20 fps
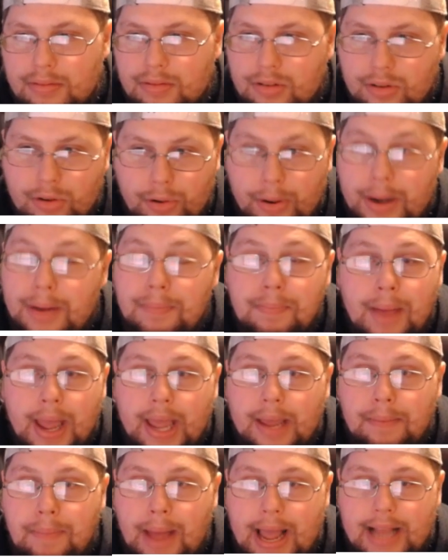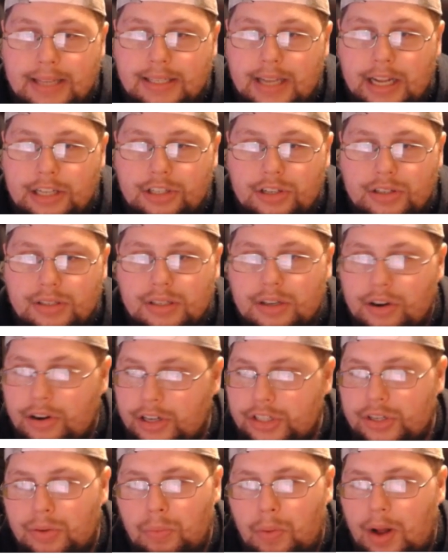Green Bay pass catchers.
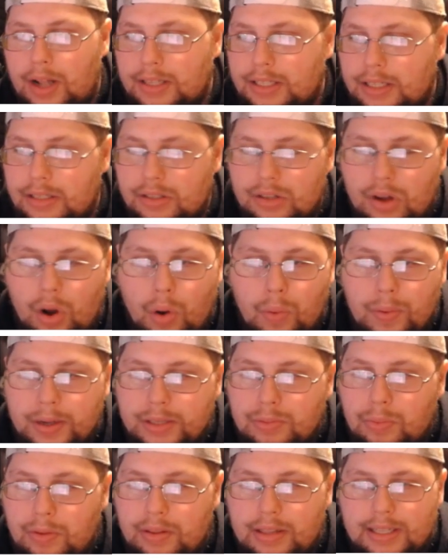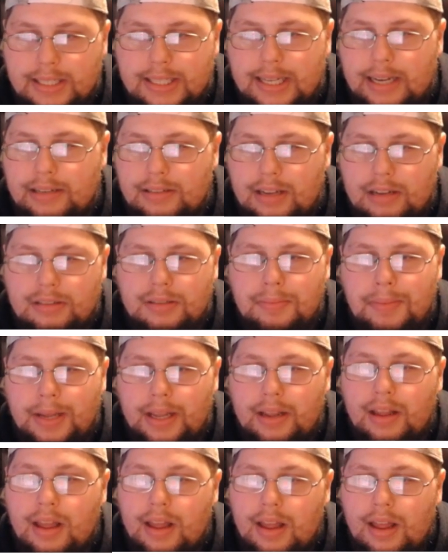Christian Watson's always one that stands out to
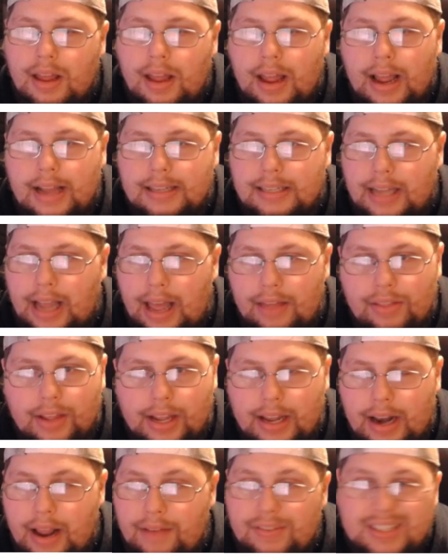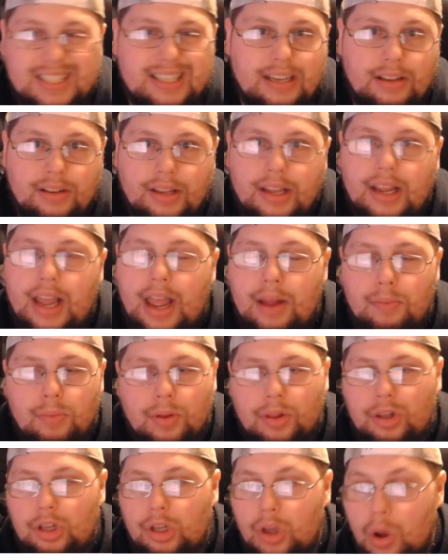me as a guy that can have a ceiling and
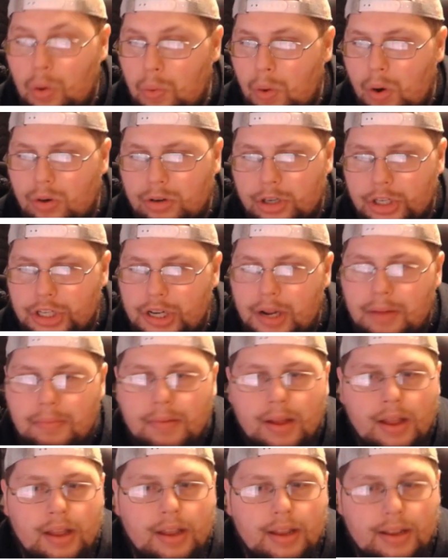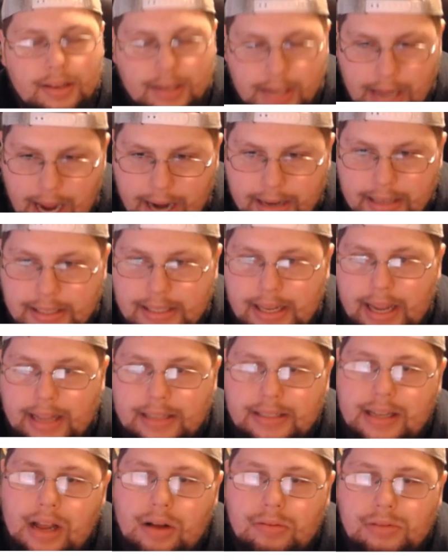with low ownership kind of
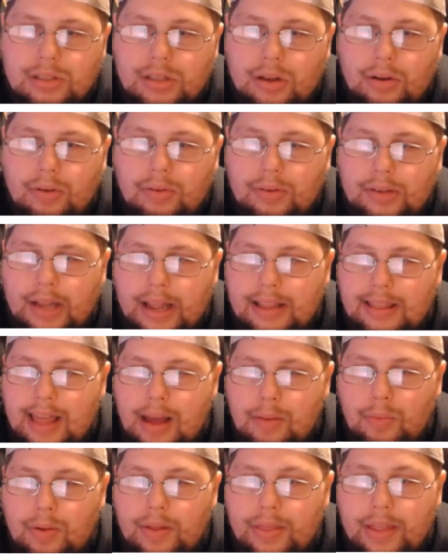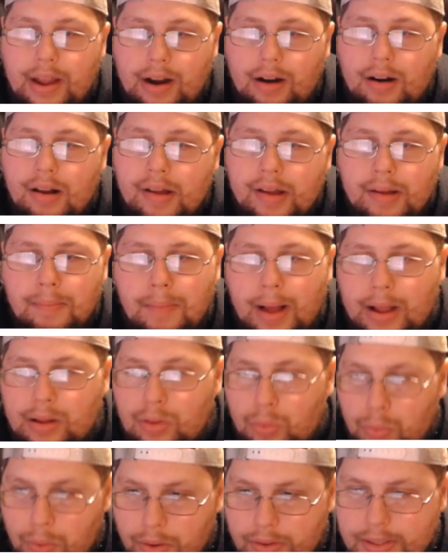stands out. So like that one there. Michael
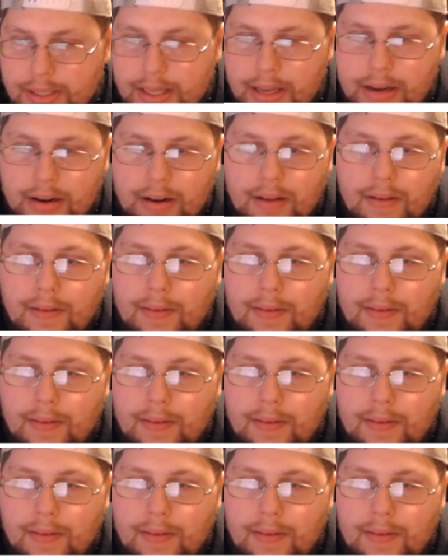Wilson